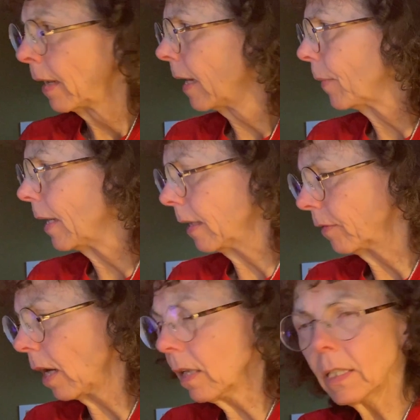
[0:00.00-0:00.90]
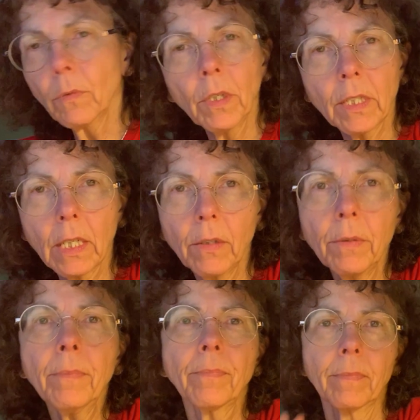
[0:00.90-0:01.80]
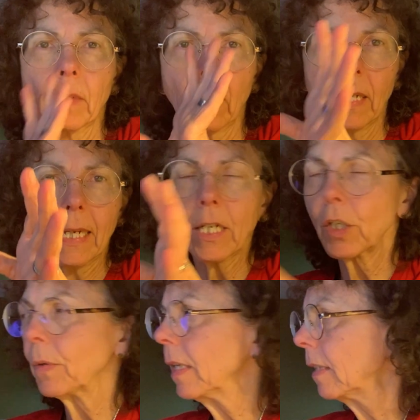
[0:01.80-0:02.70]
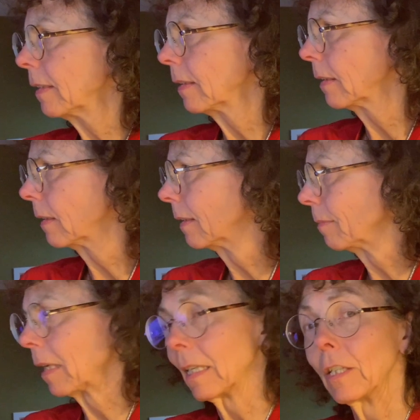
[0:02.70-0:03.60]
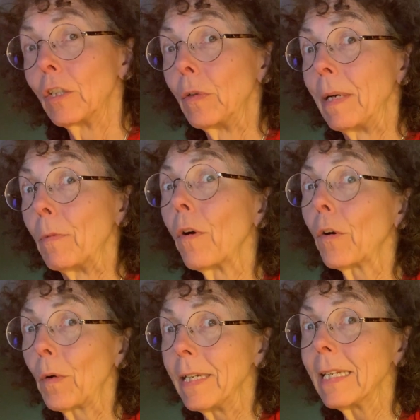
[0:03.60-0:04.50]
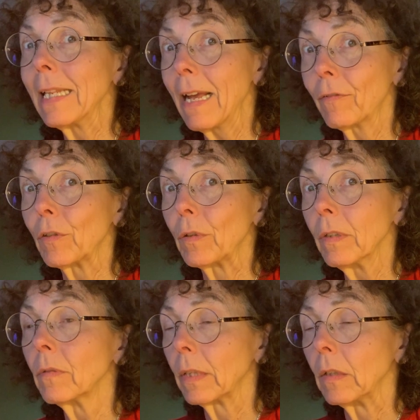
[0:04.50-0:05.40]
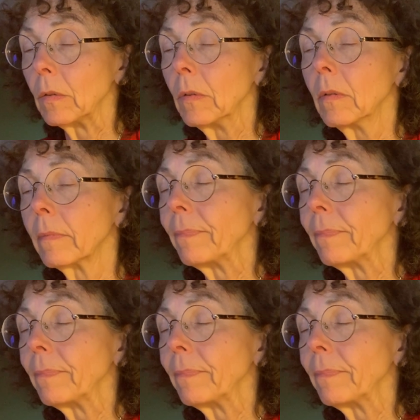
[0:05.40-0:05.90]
Anyway, I've got lots of work to do. I'm going to get to it. I'm not going to do any more crazy laughter with you.